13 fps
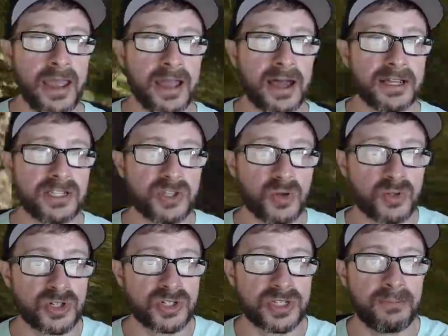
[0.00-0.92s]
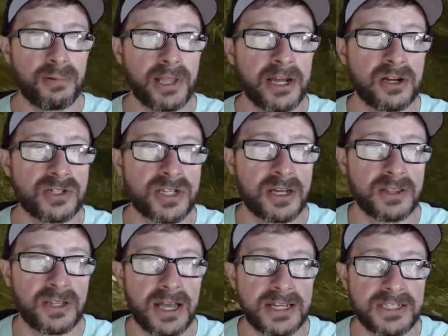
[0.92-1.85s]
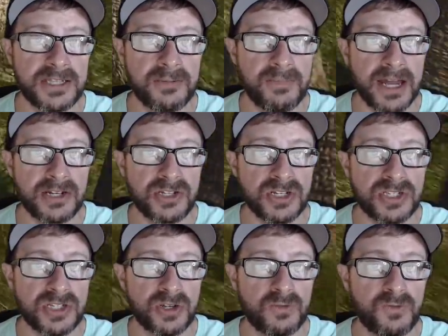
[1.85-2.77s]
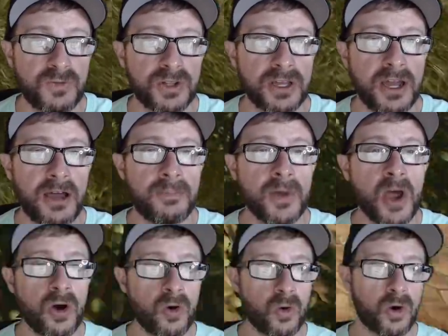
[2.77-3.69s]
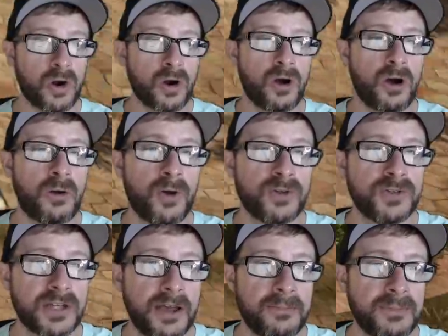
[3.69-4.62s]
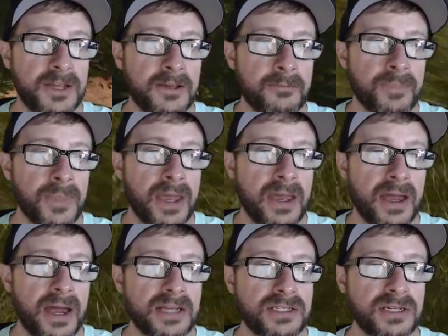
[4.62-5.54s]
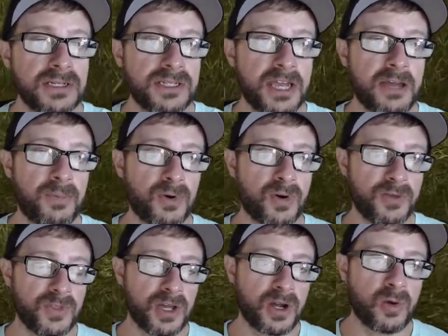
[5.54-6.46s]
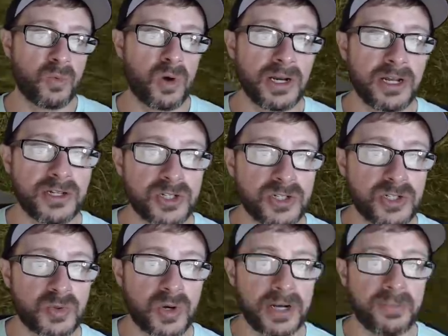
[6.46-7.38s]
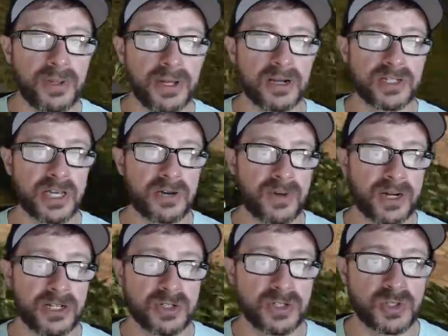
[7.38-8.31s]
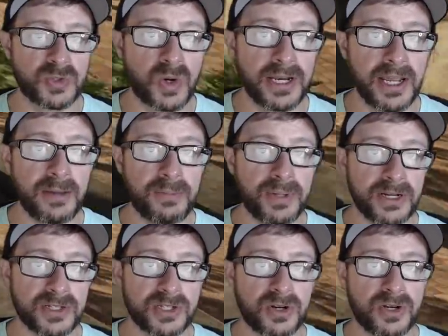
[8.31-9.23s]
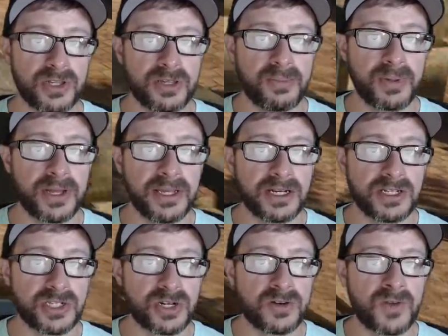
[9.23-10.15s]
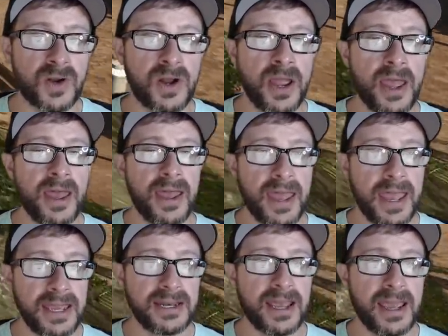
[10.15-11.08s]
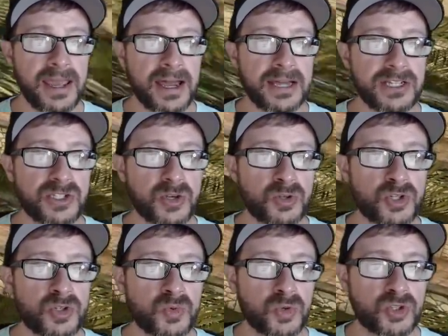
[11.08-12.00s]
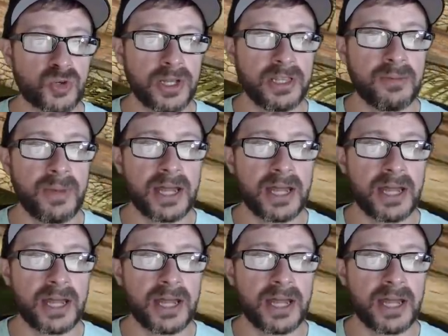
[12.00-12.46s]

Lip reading: AI soldiers than players unless the match is still filling up or almost empty. As an example, if there are 120 players out of 128 players currently playing in a server, 8 AI soldiers will join the